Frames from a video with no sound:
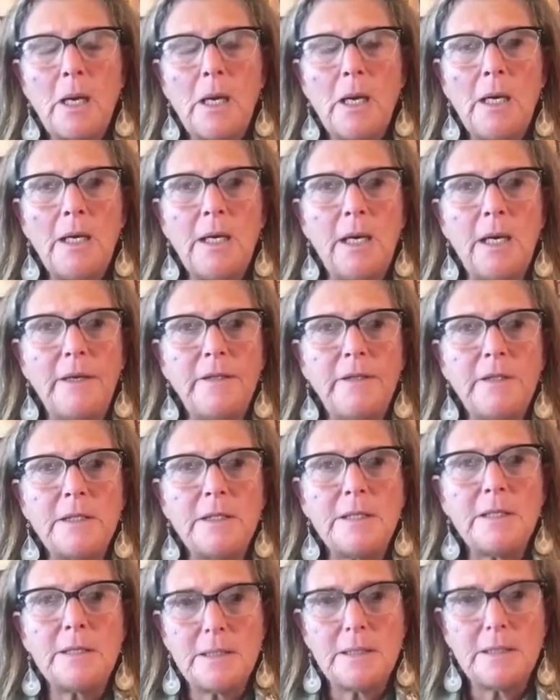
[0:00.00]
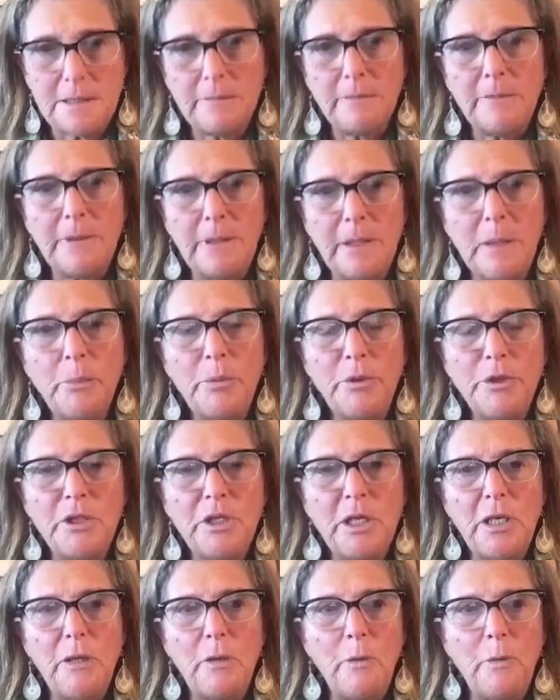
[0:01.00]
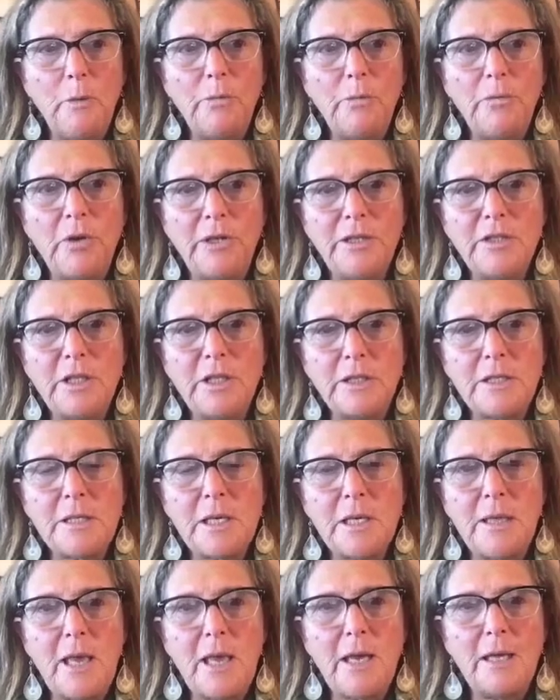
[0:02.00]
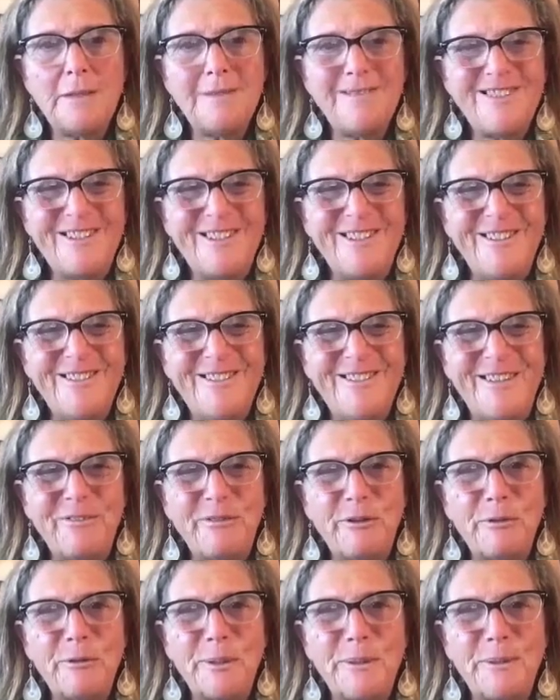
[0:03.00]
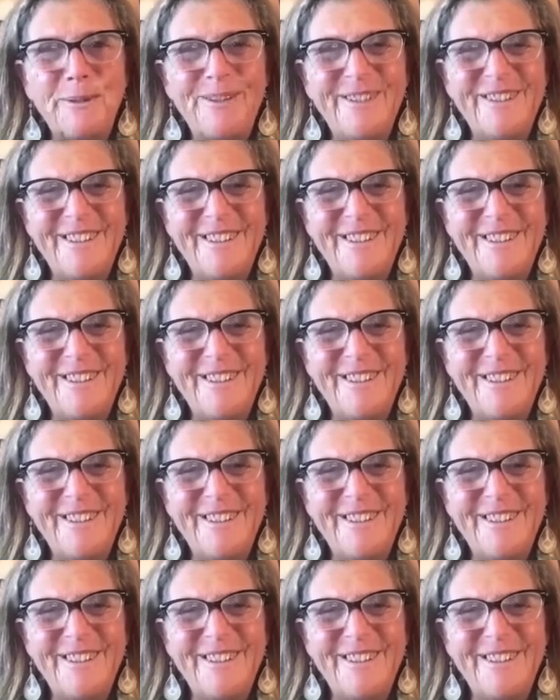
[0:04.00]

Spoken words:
I just really appreciate you digesting that too, everyone.